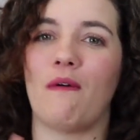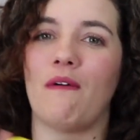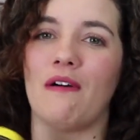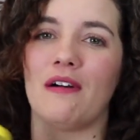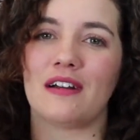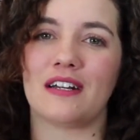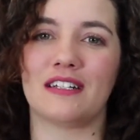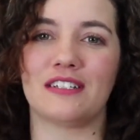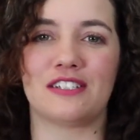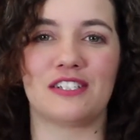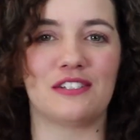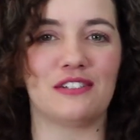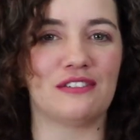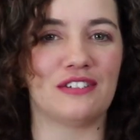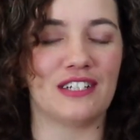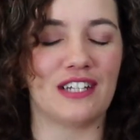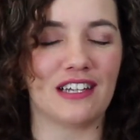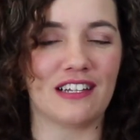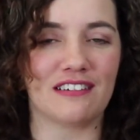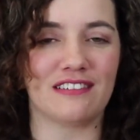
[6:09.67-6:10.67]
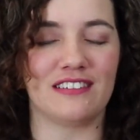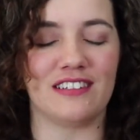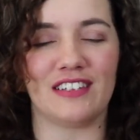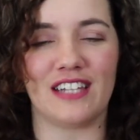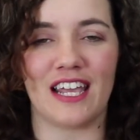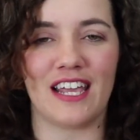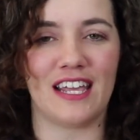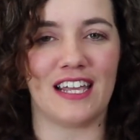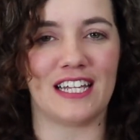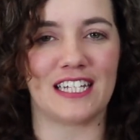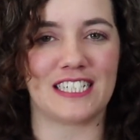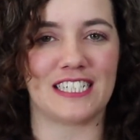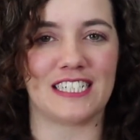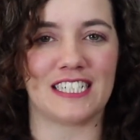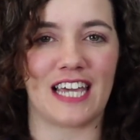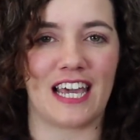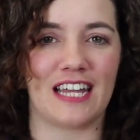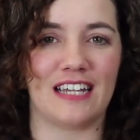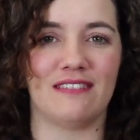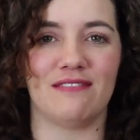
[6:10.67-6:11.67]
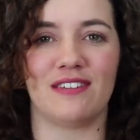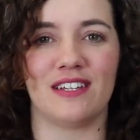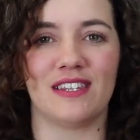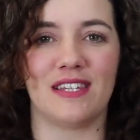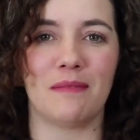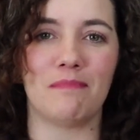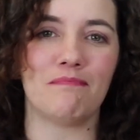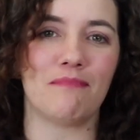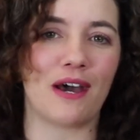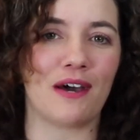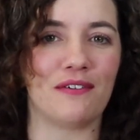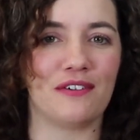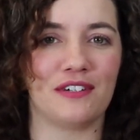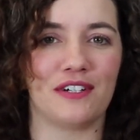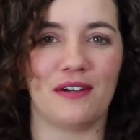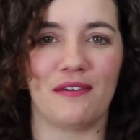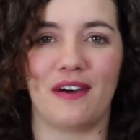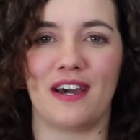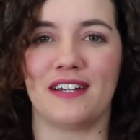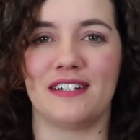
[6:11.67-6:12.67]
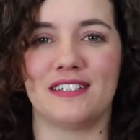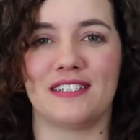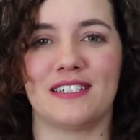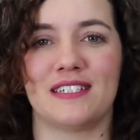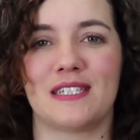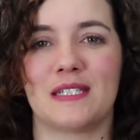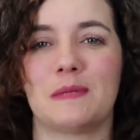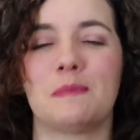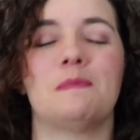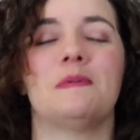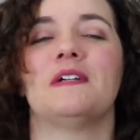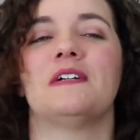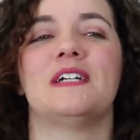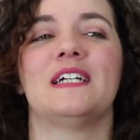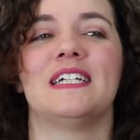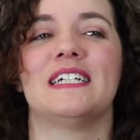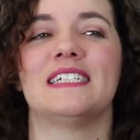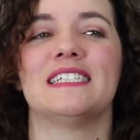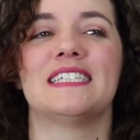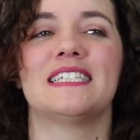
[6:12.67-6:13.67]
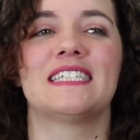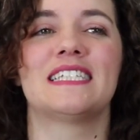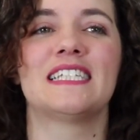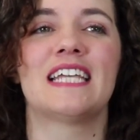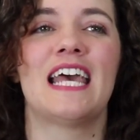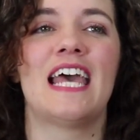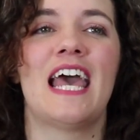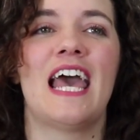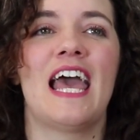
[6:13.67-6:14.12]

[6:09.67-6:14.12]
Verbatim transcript: portage to another lake to kind of get the boundary waters experience